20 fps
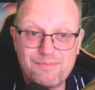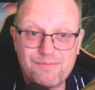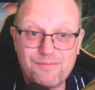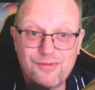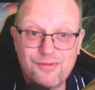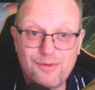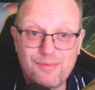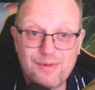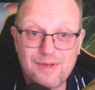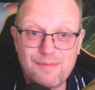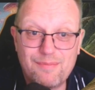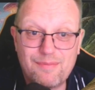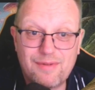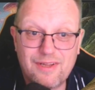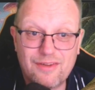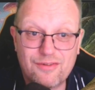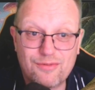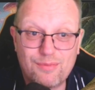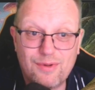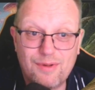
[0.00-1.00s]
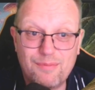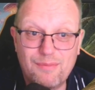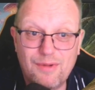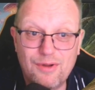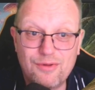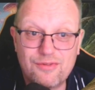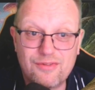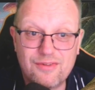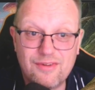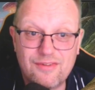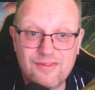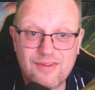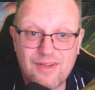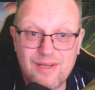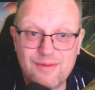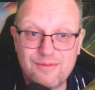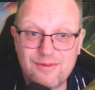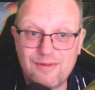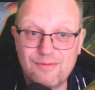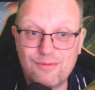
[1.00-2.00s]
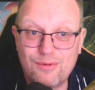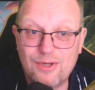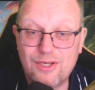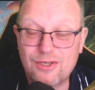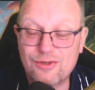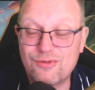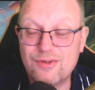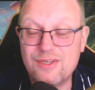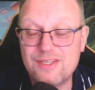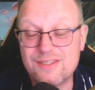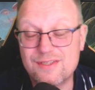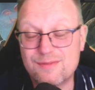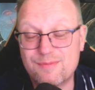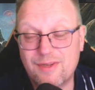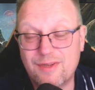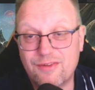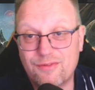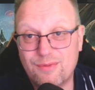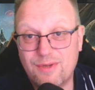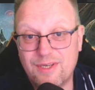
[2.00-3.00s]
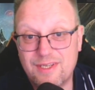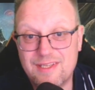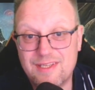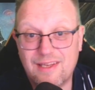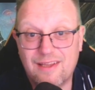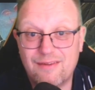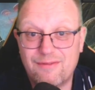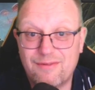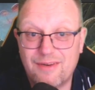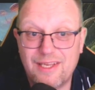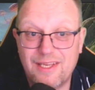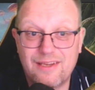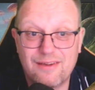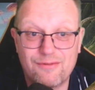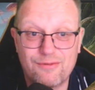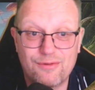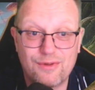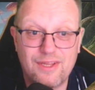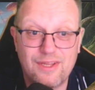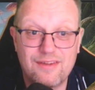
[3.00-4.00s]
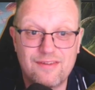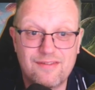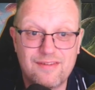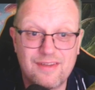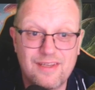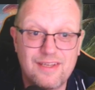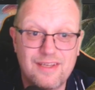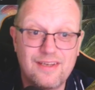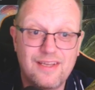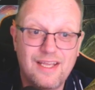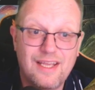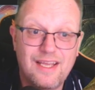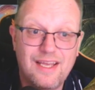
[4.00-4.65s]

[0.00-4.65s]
Probably +1 most of the time to give all our creatures +1 and lifelink for the end of turn.